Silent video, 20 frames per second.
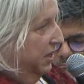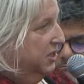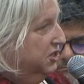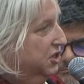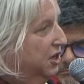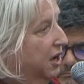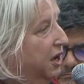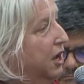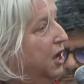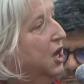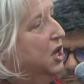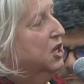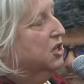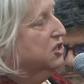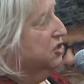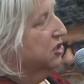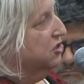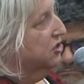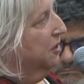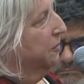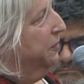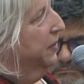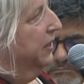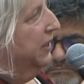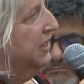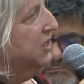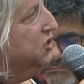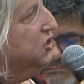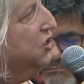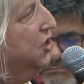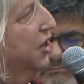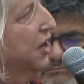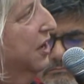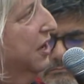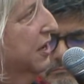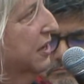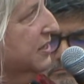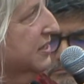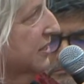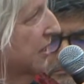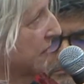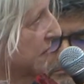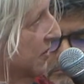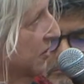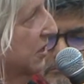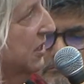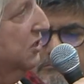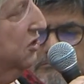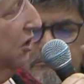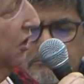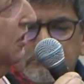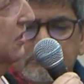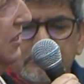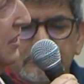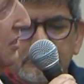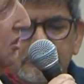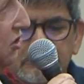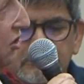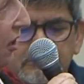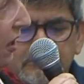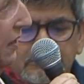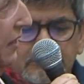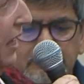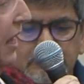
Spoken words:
measure, the temperature, and so on and so